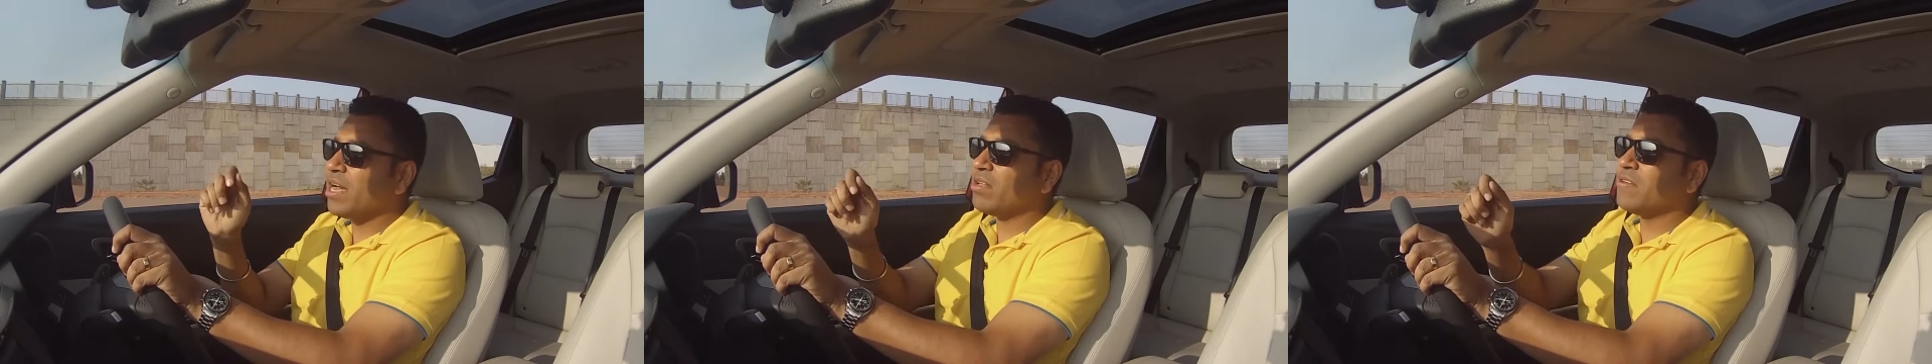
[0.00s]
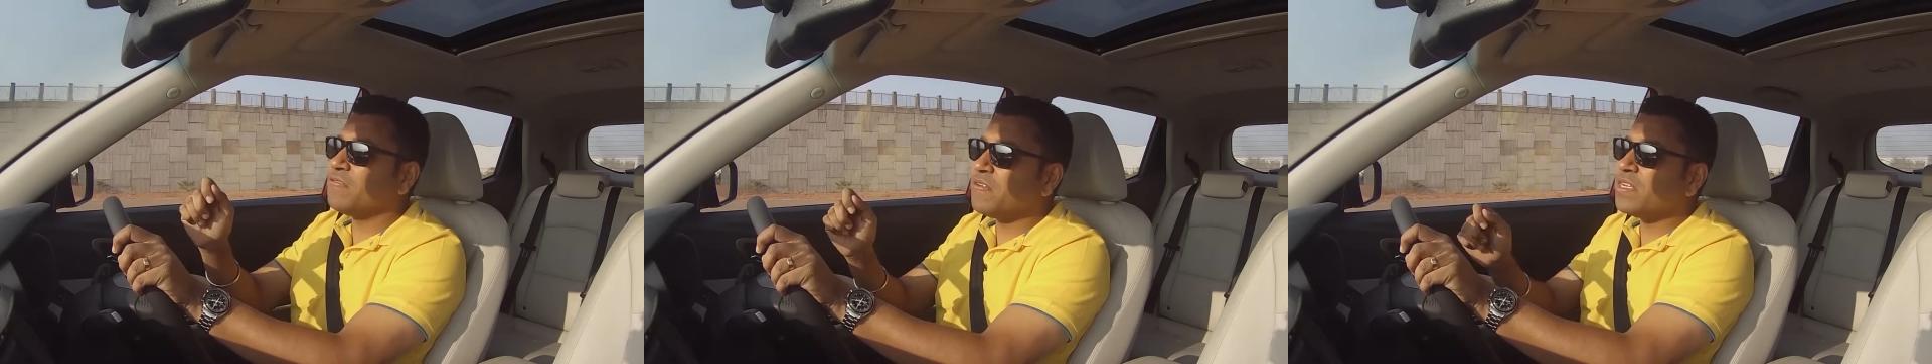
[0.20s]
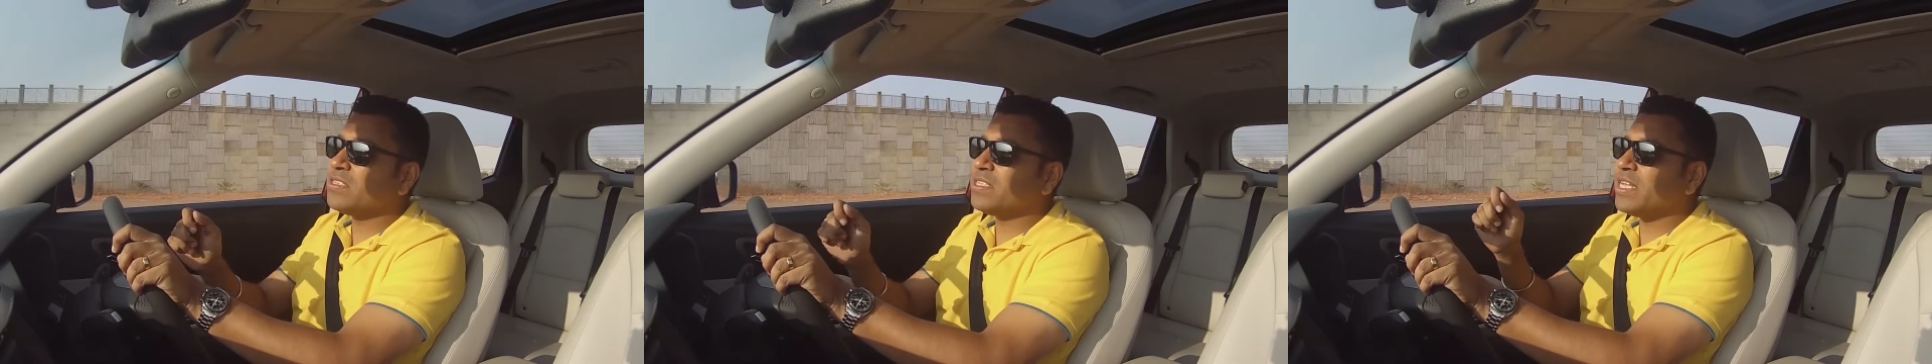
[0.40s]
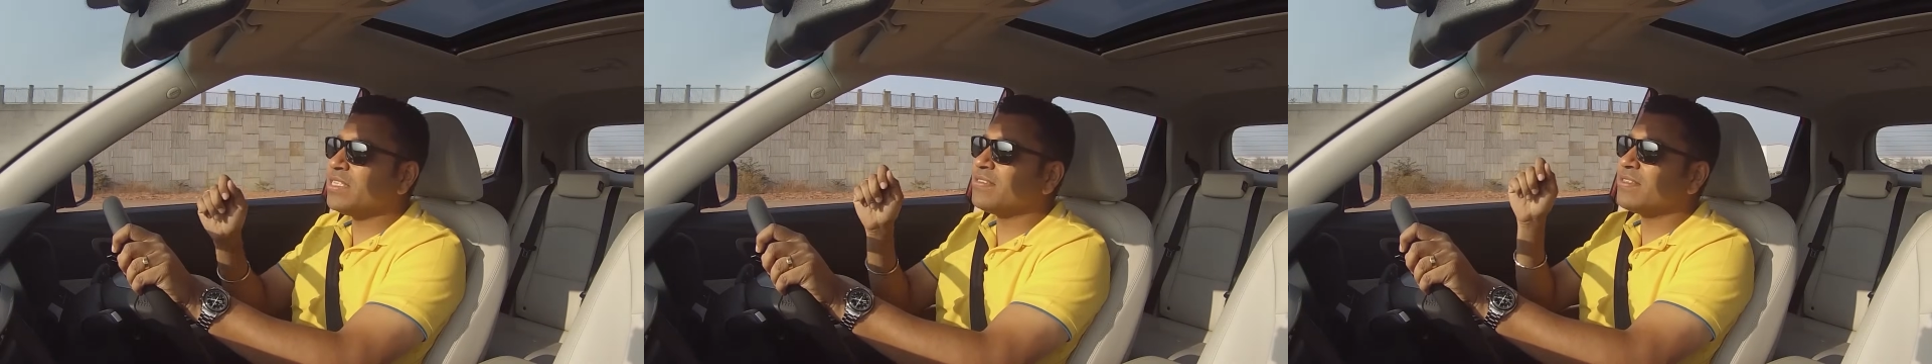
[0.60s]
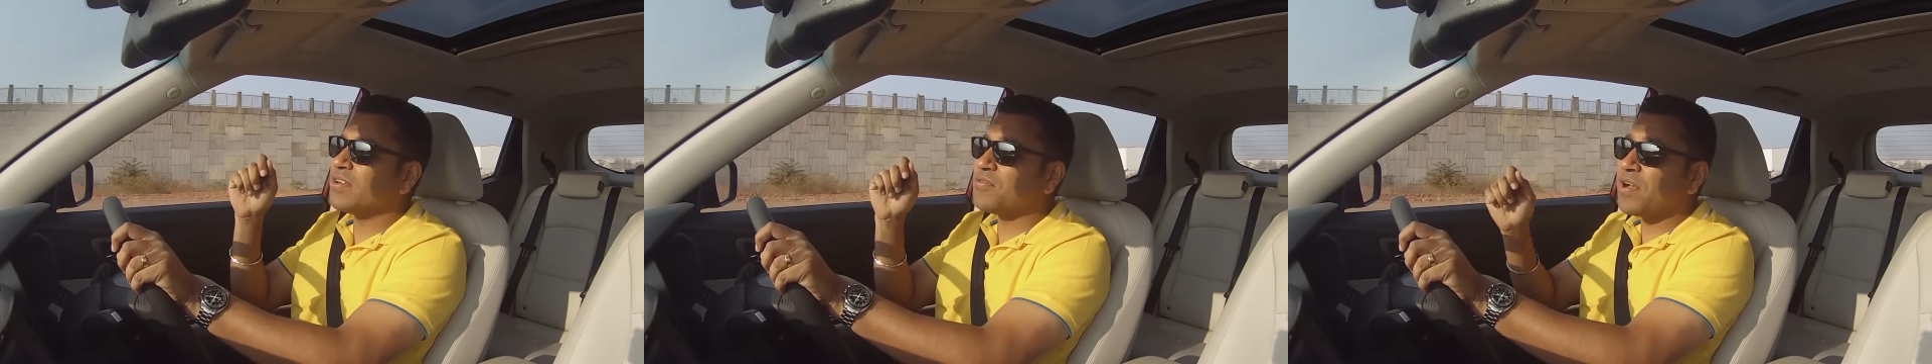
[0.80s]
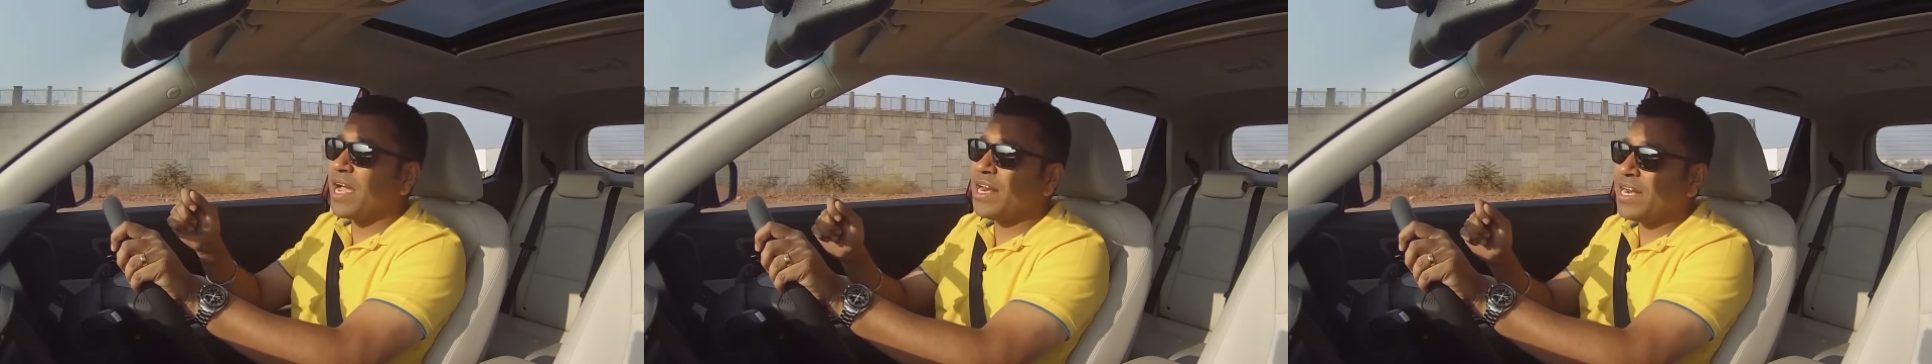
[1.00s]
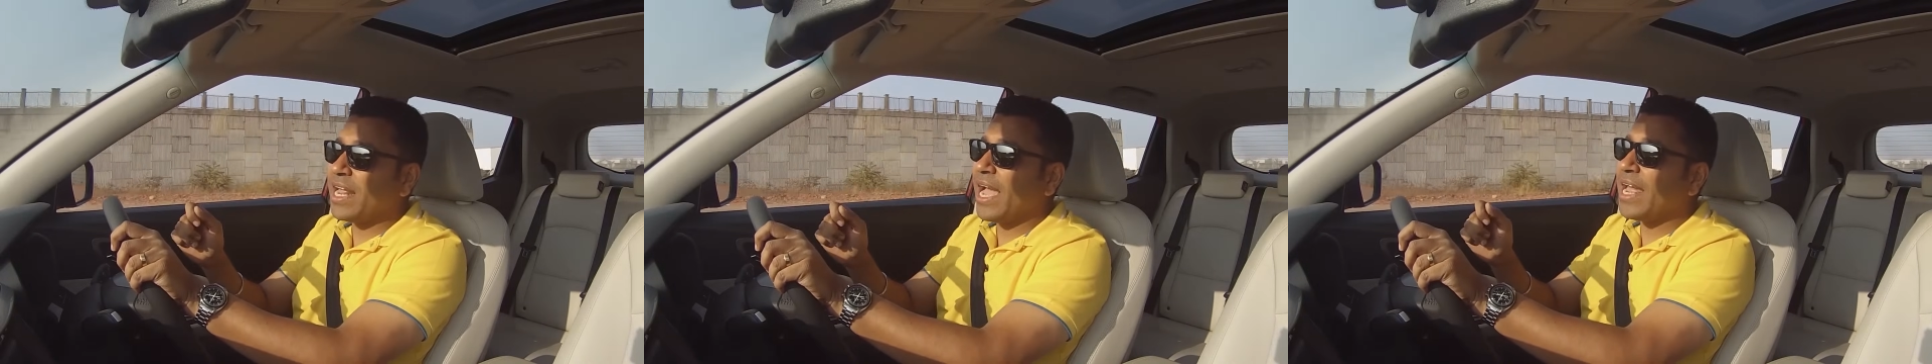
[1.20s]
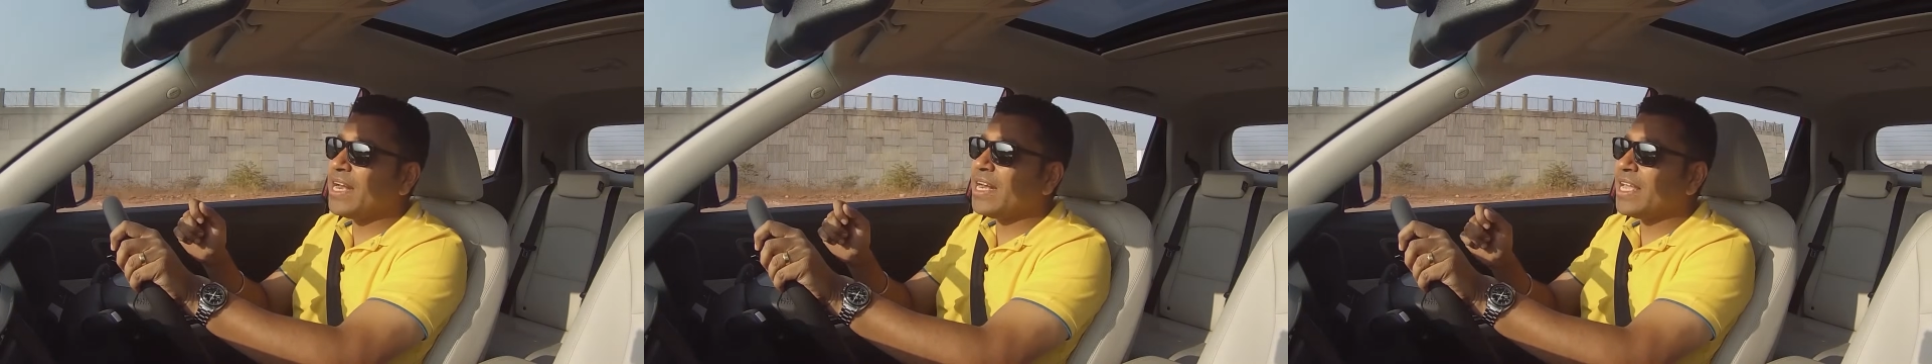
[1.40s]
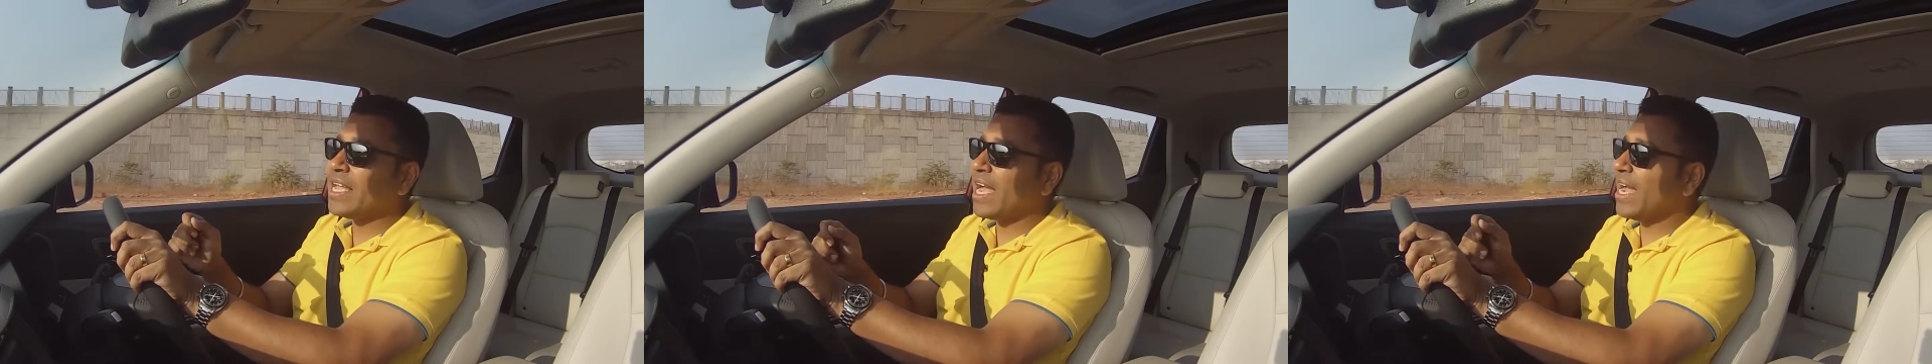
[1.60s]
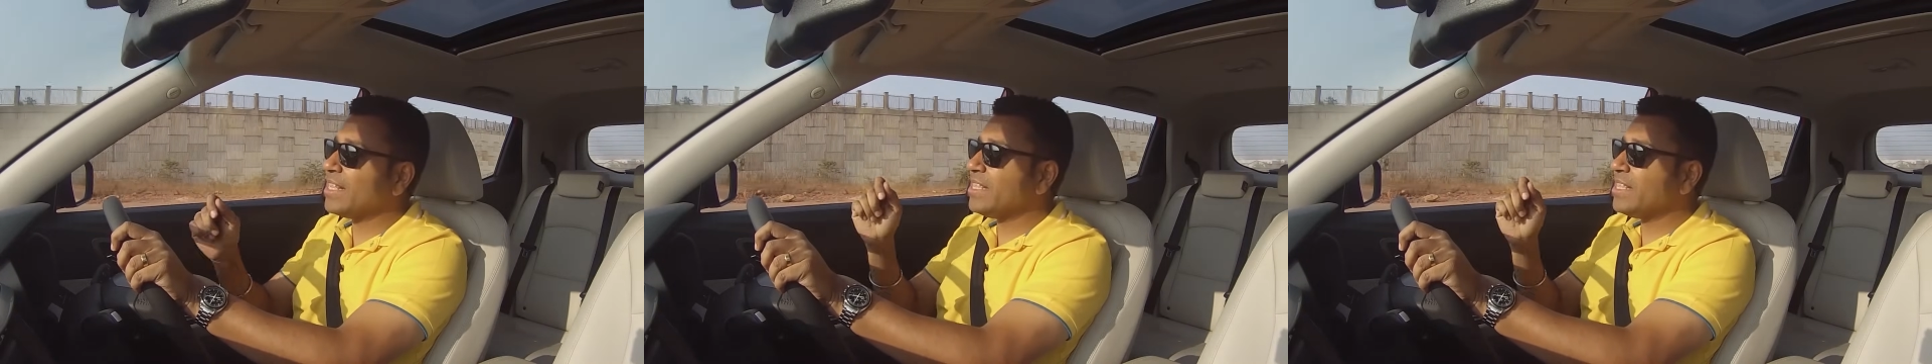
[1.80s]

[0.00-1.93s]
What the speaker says: Now, the first thing is the ride and handling.